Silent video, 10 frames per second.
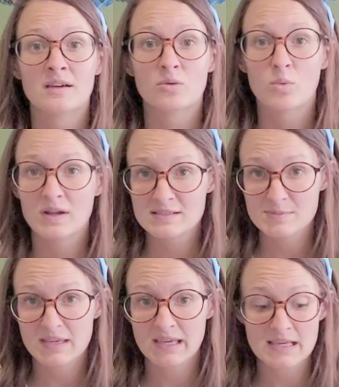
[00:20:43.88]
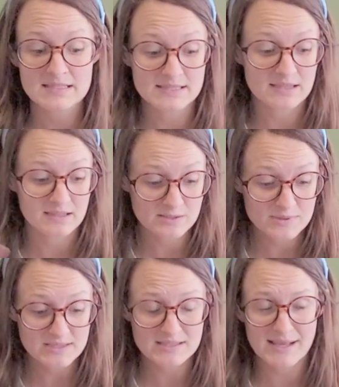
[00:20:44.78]
once, me and Casey. This
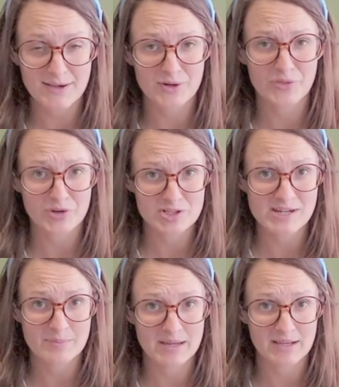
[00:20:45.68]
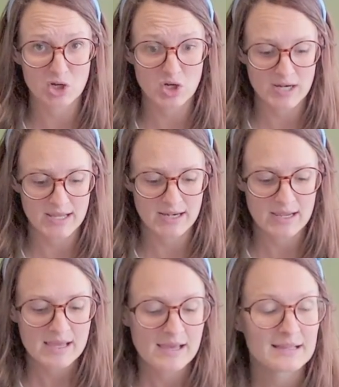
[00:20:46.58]
was the second or third time I had gone in.
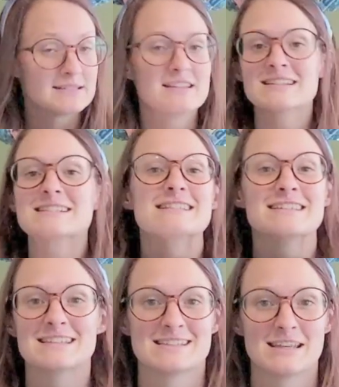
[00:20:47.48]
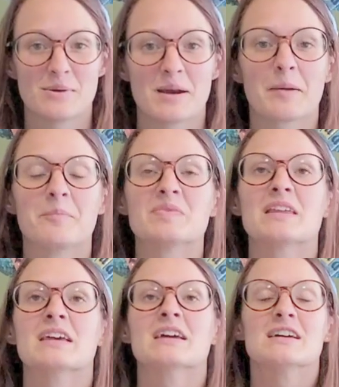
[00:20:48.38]
Didn't see this anywhere.
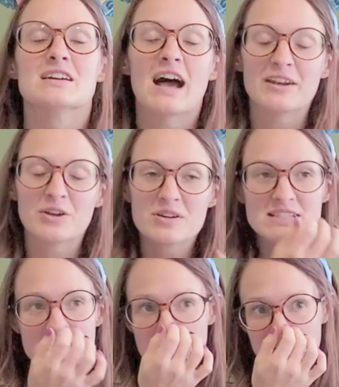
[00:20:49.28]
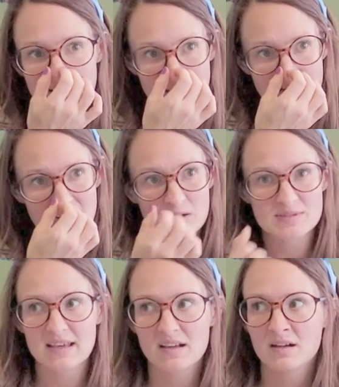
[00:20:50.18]
I noticed it in her hand and I was
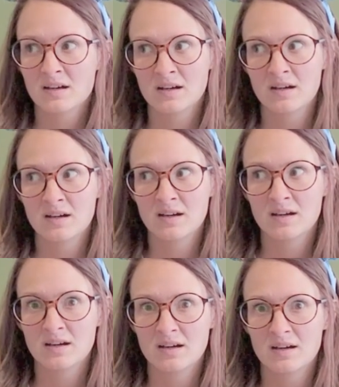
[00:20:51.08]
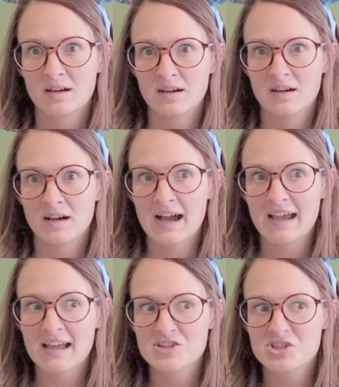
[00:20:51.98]
like, I
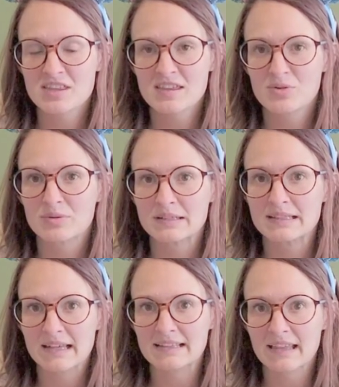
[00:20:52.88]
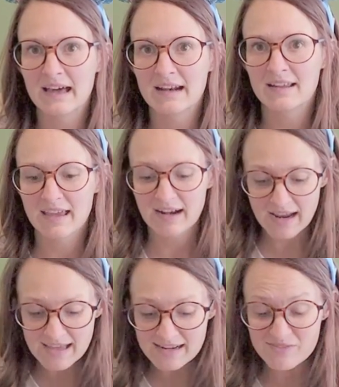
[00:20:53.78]
actually like really like that. And
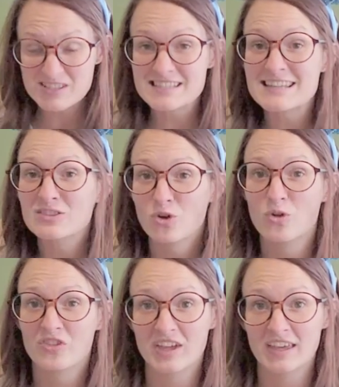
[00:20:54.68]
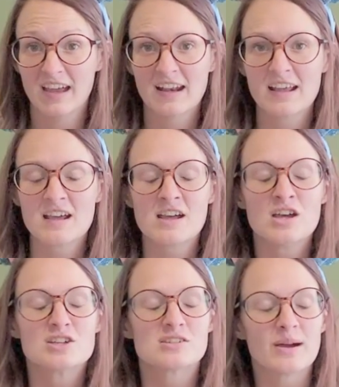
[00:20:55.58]
I hadn't even seen the whole thing yet.
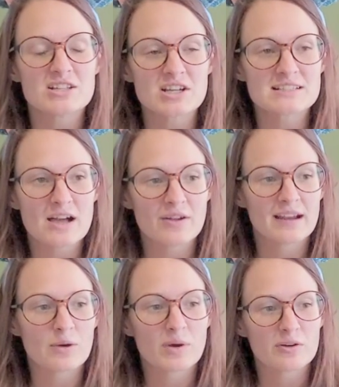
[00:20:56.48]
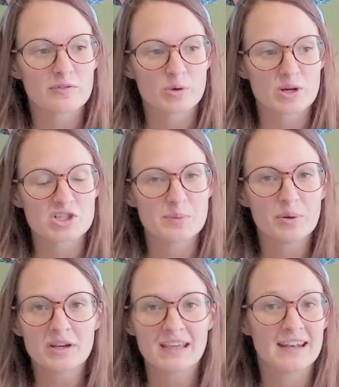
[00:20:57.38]
So I checked out and I went over to where she
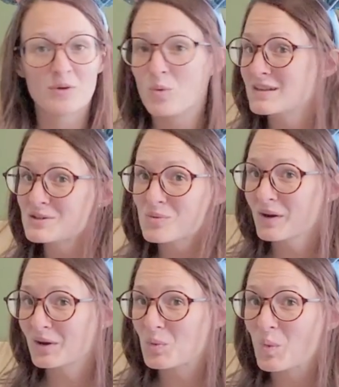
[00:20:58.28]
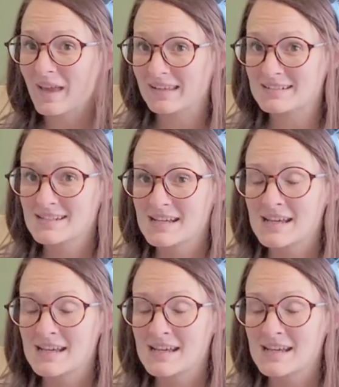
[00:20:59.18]
put it and it wasn't where it went.